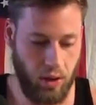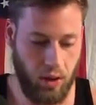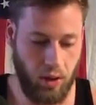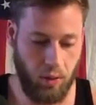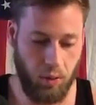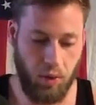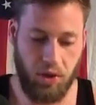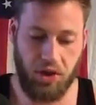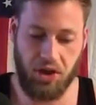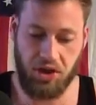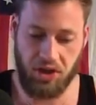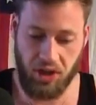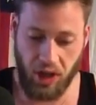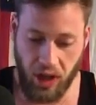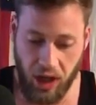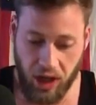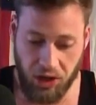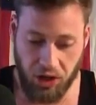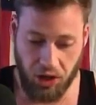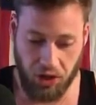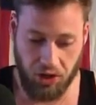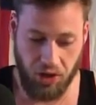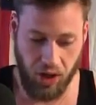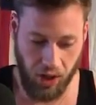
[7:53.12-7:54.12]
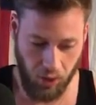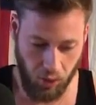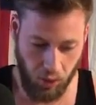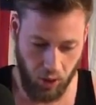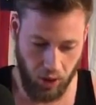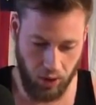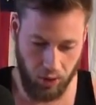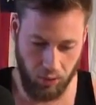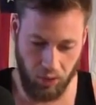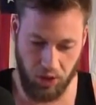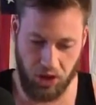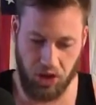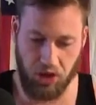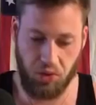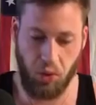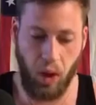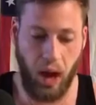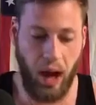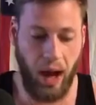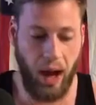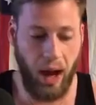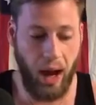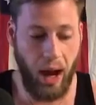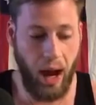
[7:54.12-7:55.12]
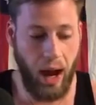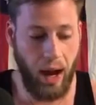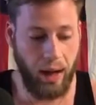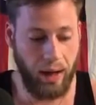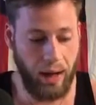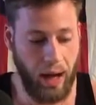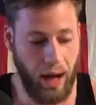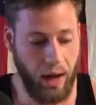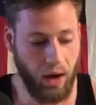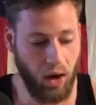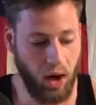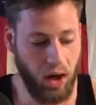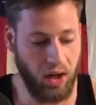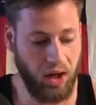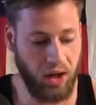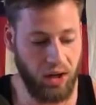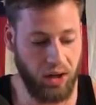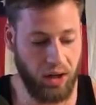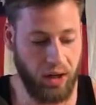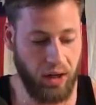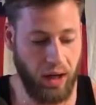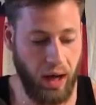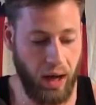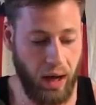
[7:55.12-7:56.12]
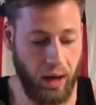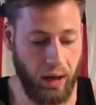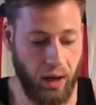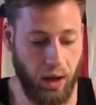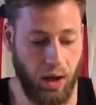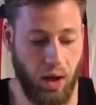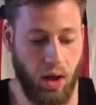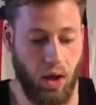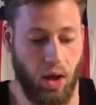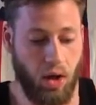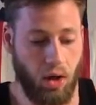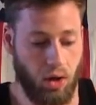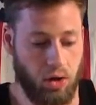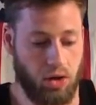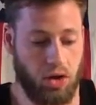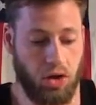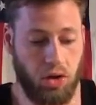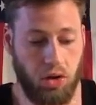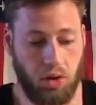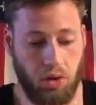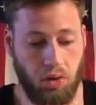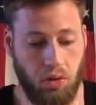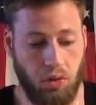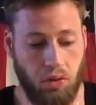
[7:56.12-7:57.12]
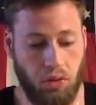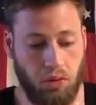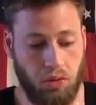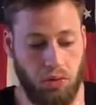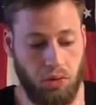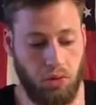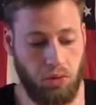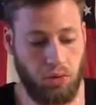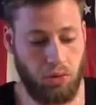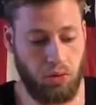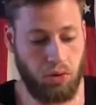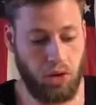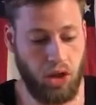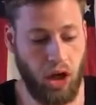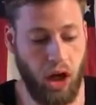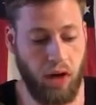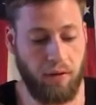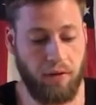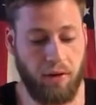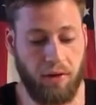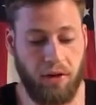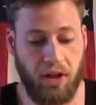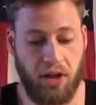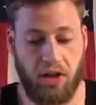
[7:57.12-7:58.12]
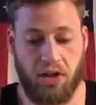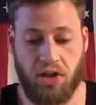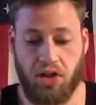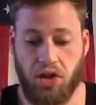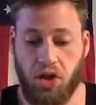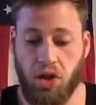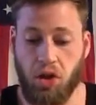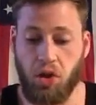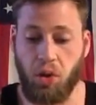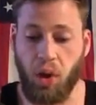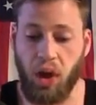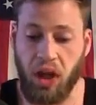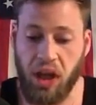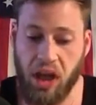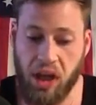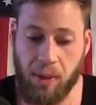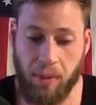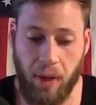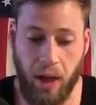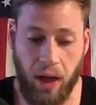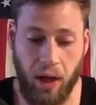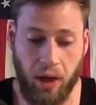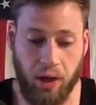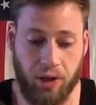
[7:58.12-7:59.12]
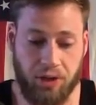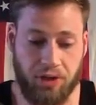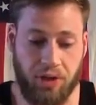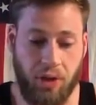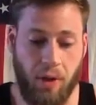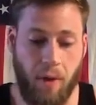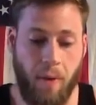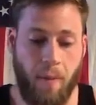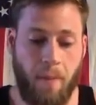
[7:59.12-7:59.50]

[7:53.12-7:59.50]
which is an interesting one, which is why I got on here tonight to cover these two emails